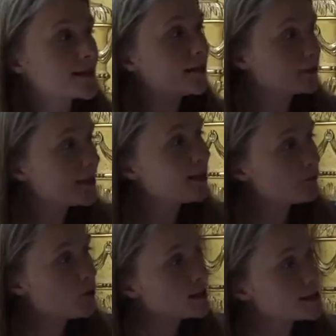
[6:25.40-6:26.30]
and it
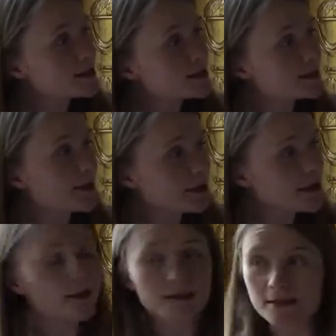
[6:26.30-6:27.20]
reinforces by
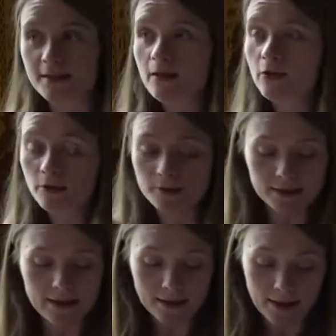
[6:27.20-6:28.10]
turns uh,
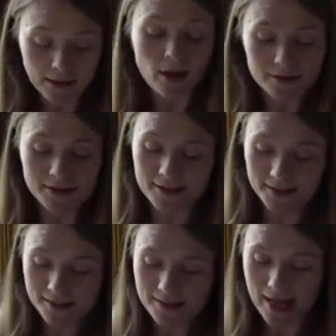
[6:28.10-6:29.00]
eh,
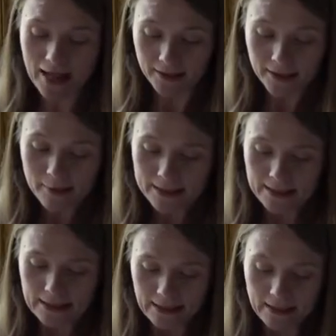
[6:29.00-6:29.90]
Lawrence's
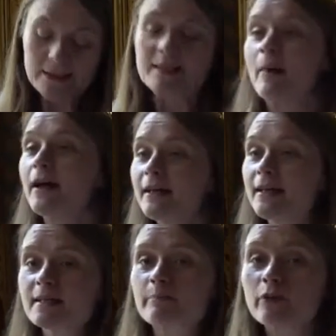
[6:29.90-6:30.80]
anonymity.
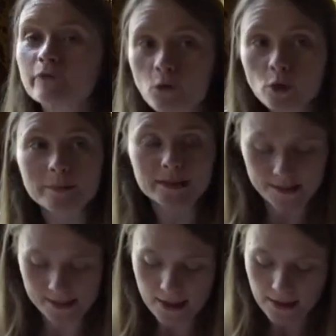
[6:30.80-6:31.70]
Spying is a
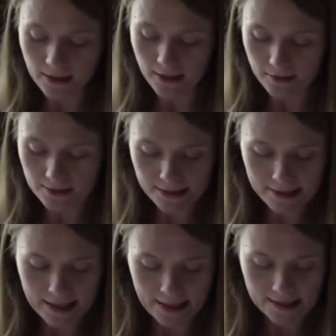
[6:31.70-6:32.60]
performance, Lawrence
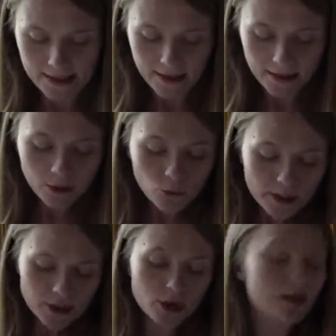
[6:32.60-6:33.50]
says, in
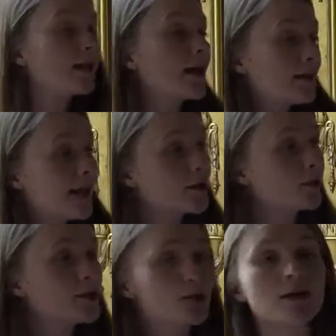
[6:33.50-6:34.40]
which
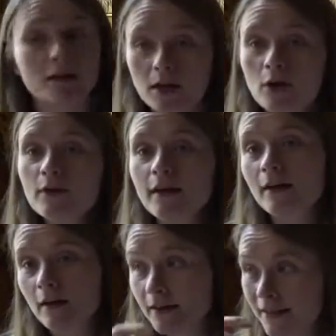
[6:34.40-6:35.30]
language and clothing are